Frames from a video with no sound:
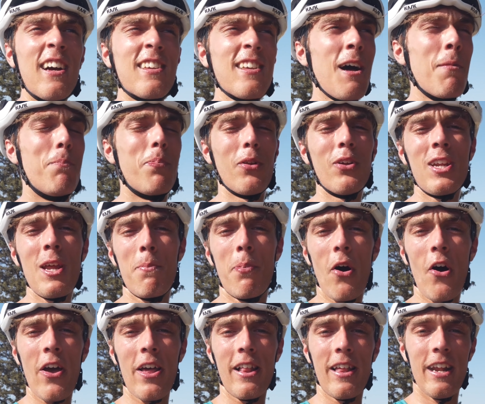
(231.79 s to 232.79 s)
Because I'm bloody
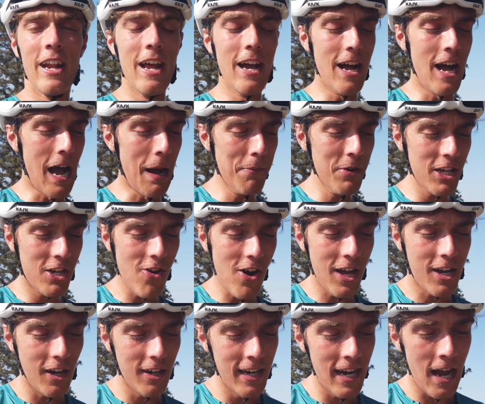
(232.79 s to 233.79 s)
boiling. Uh, I'm going to
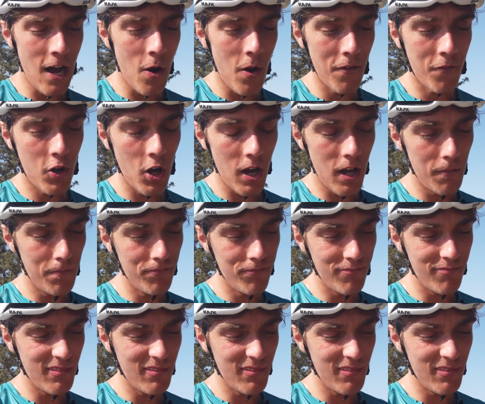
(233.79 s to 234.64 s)
crack on now. I've got...